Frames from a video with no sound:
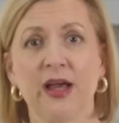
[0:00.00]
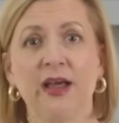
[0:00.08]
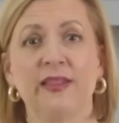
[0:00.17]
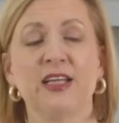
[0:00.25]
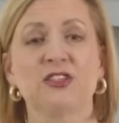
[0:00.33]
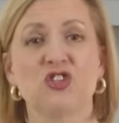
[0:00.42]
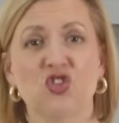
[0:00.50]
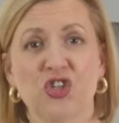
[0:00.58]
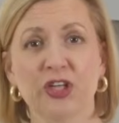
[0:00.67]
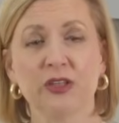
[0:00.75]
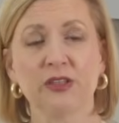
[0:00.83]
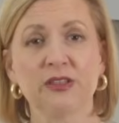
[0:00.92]
that's
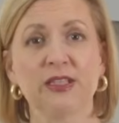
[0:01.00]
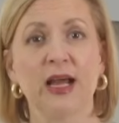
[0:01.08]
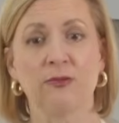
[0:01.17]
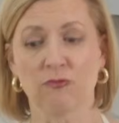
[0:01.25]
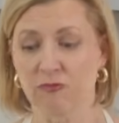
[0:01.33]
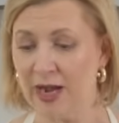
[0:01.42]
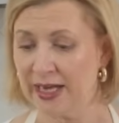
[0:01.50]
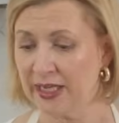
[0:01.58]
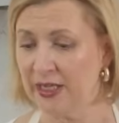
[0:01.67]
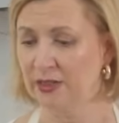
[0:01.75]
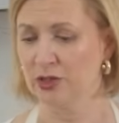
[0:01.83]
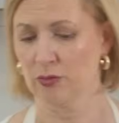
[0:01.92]
chilled and
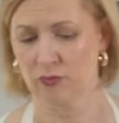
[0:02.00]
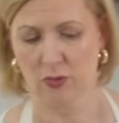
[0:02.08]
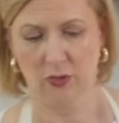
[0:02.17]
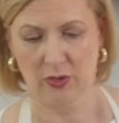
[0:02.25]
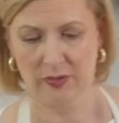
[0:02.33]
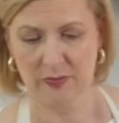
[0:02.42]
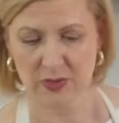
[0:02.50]
ready to roll.